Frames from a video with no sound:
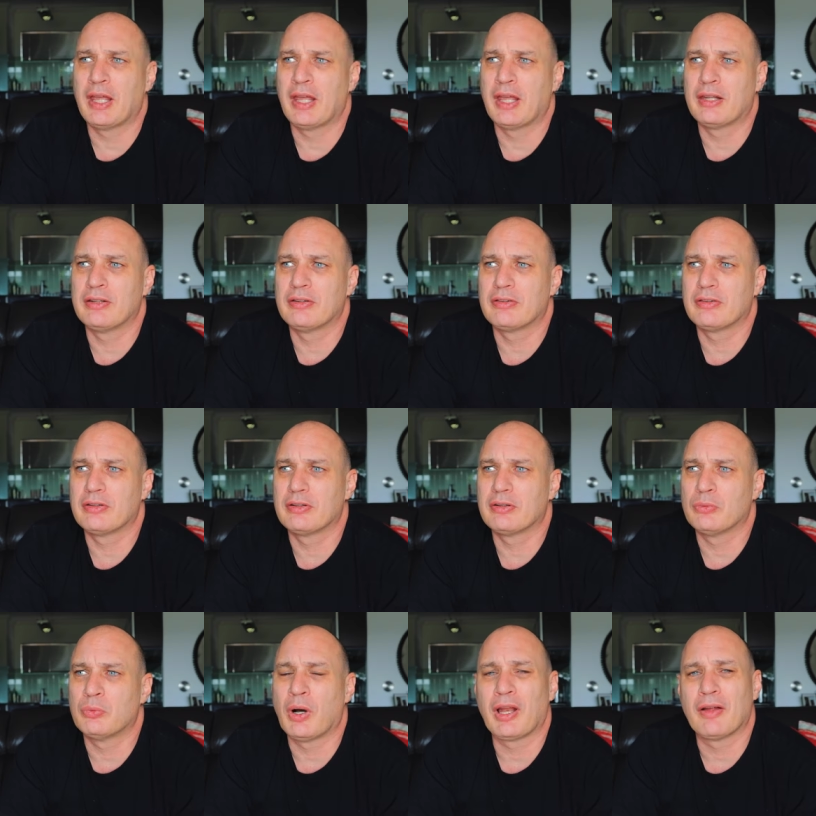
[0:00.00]
and
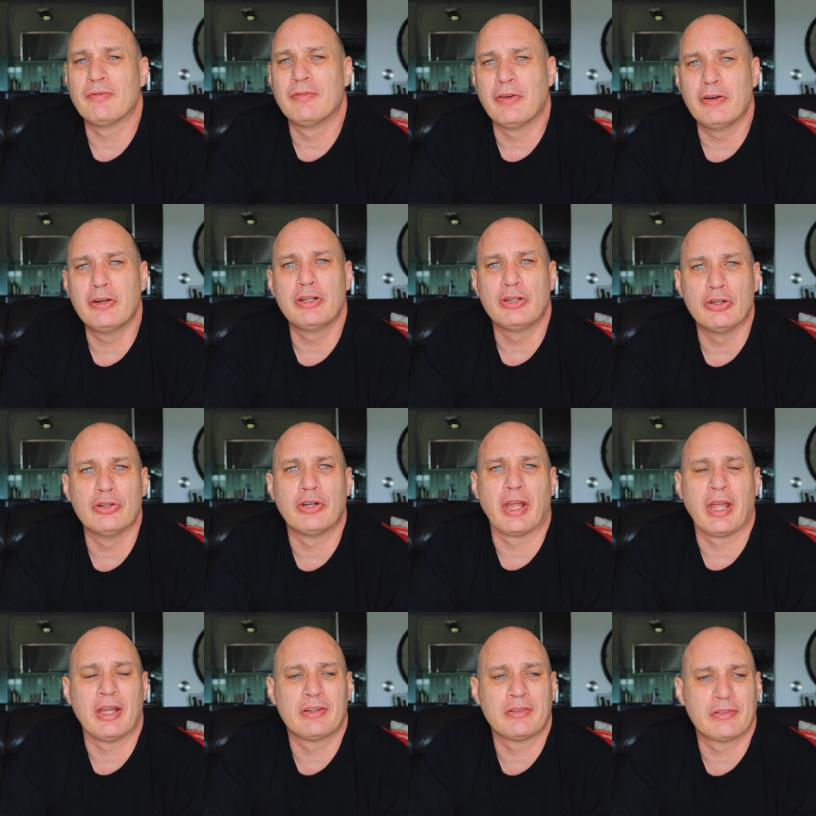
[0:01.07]
while I'm very good
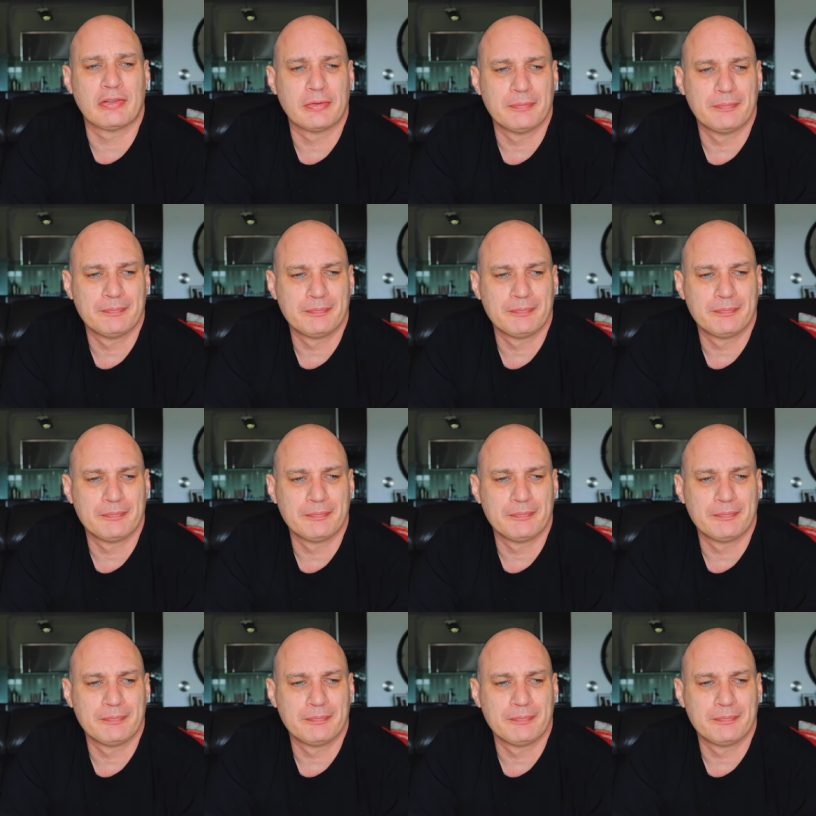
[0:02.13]
at